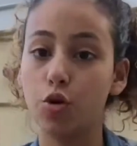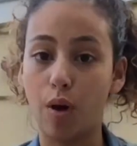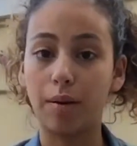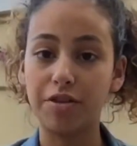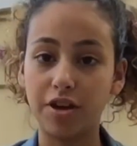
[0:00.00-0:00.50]
You
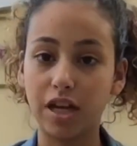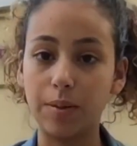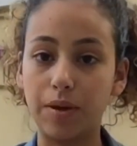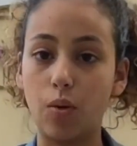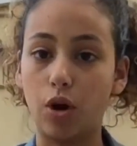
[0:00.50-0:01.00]
probably think
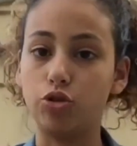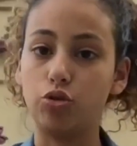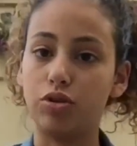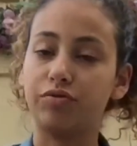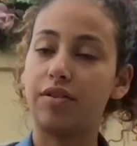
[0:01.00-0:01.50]
it'd be 1,
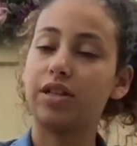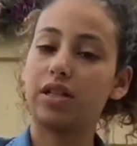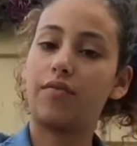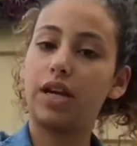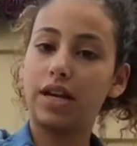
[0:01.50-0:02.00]
2, 3, 4, 5,
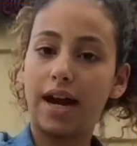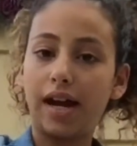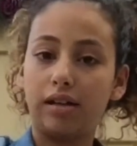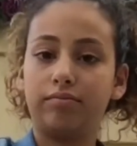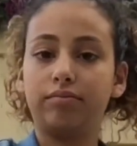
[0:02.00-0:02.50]
6, 7, 8,
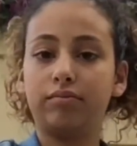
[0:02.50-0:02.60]
9.